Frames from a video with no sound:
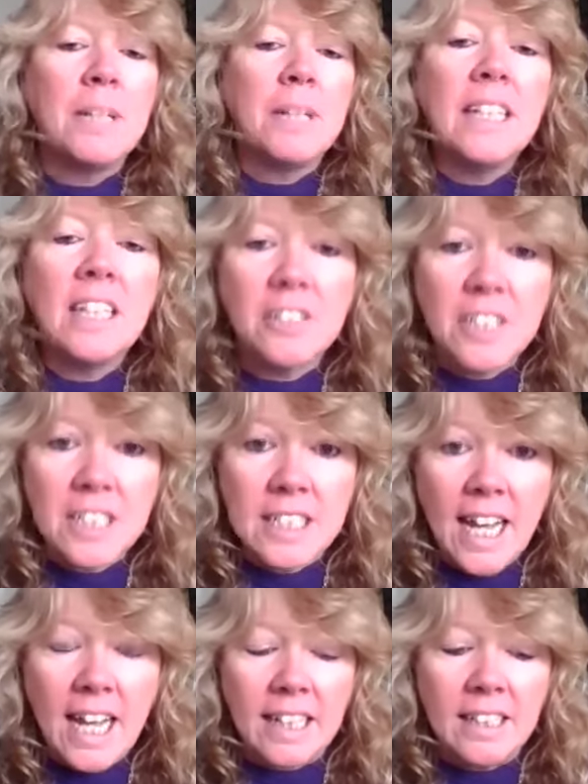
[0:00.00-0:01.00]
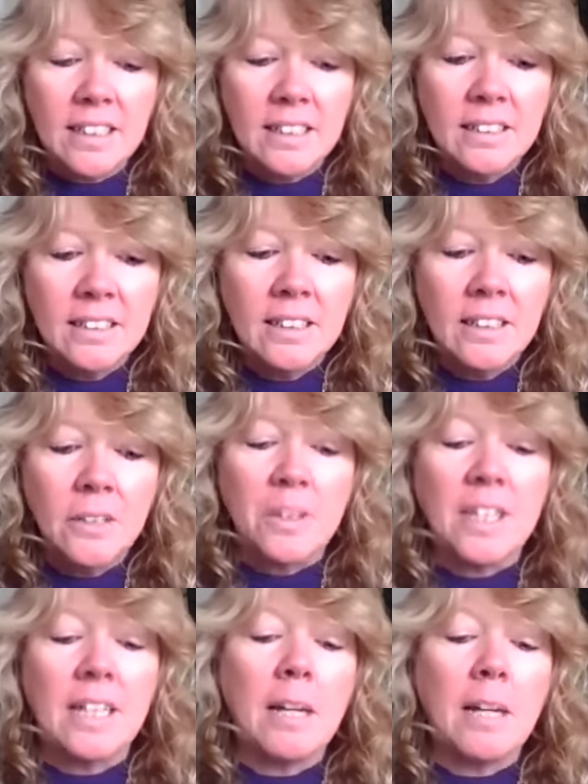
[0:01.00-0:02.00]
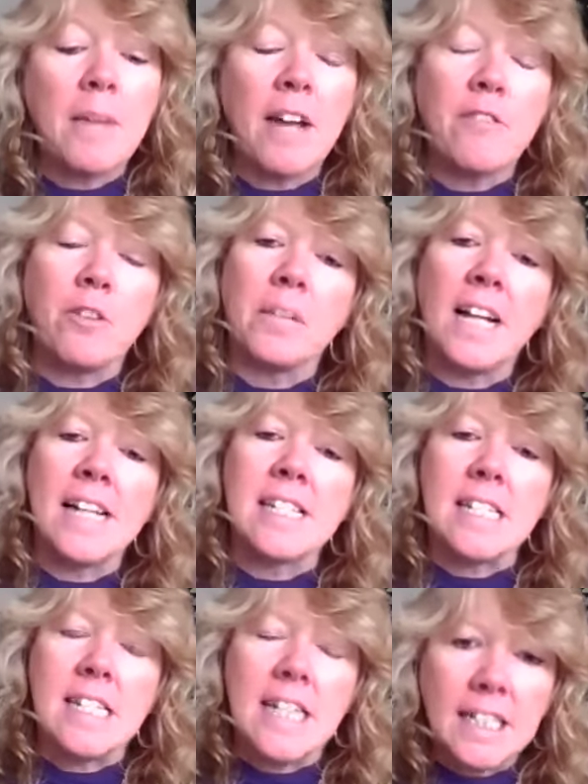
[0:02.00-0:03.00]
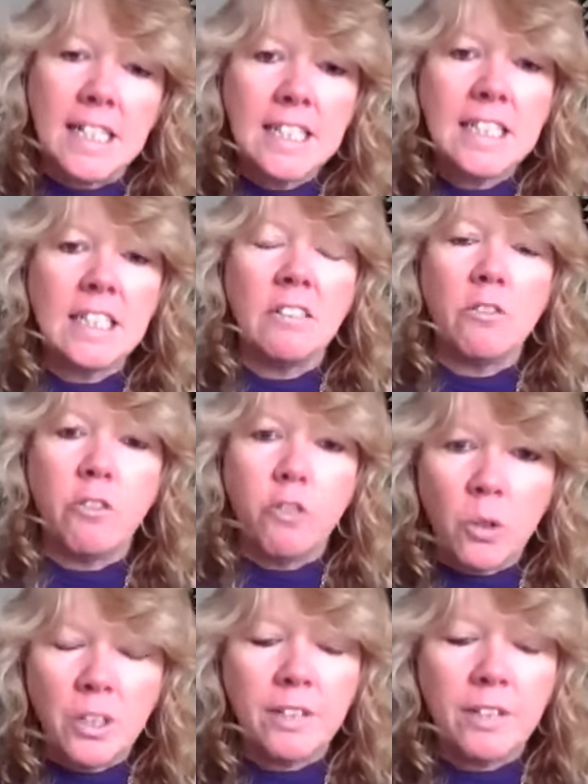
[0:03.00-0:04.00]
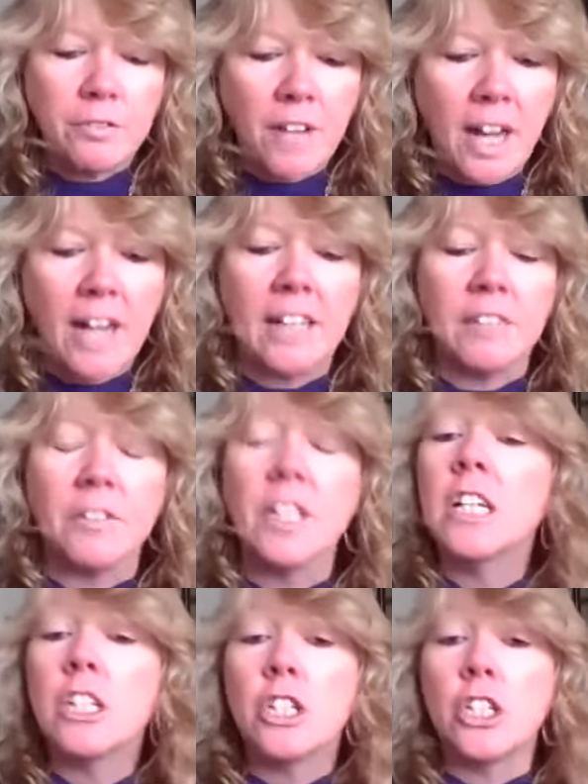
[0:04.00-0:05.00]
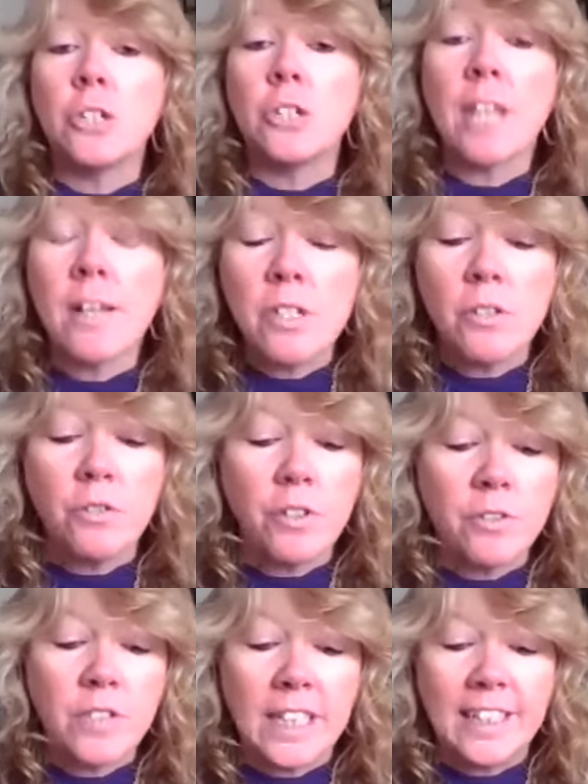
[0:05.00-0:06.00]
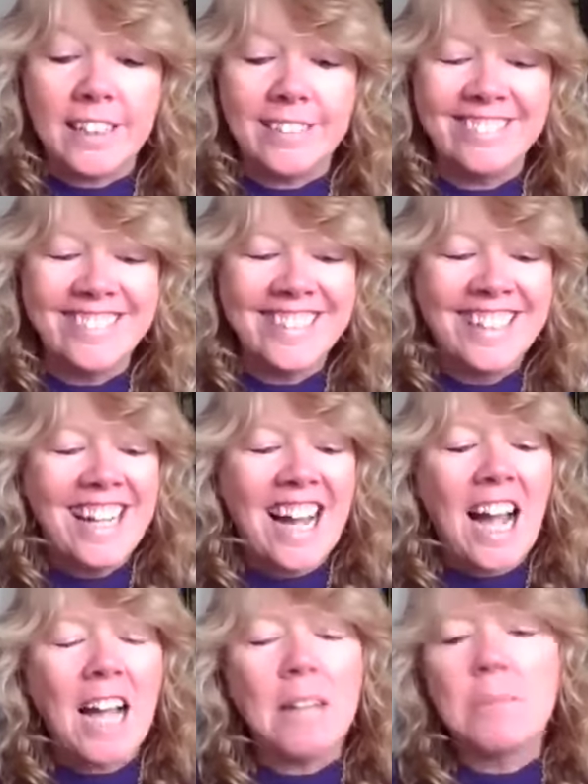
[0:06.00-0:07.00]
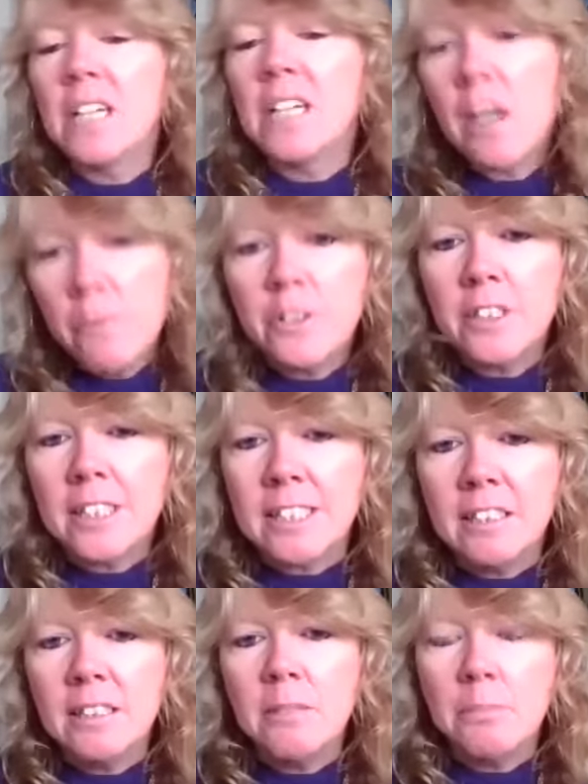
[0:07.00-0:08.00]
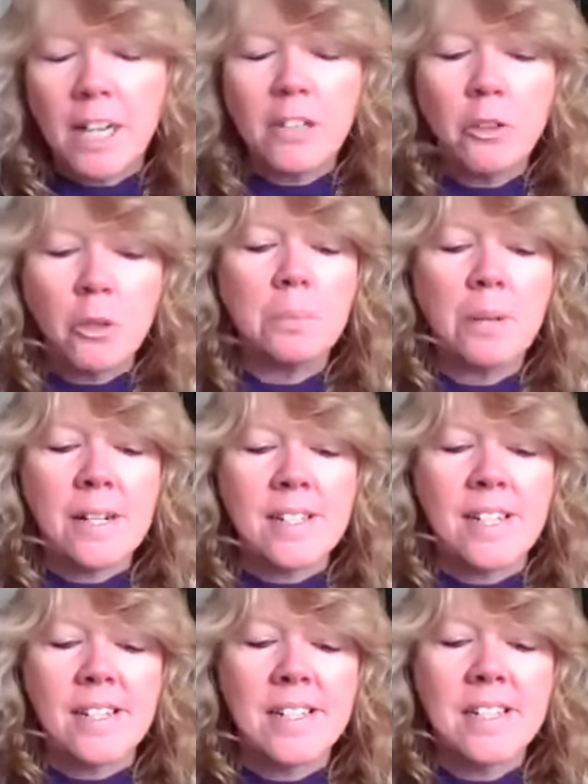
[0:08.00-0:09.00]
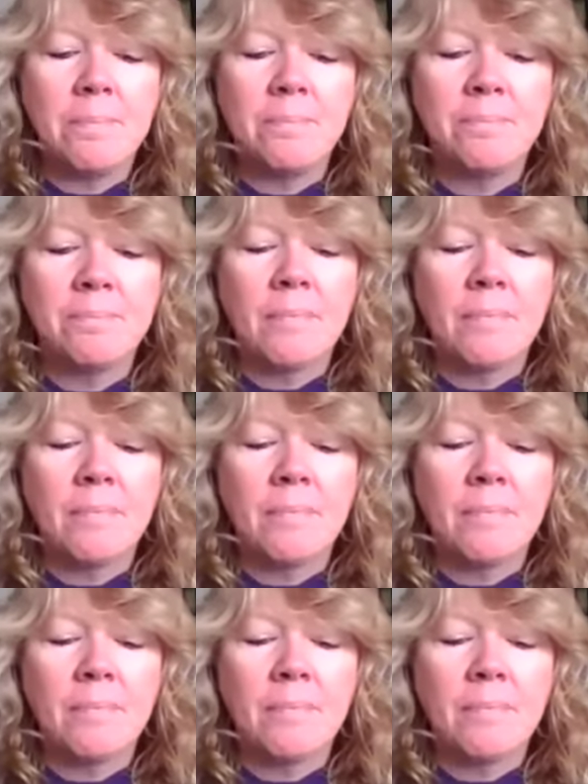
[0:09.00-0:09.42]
Being here today with the alumni from classes 1945 to 2015, I am comforted by your presence.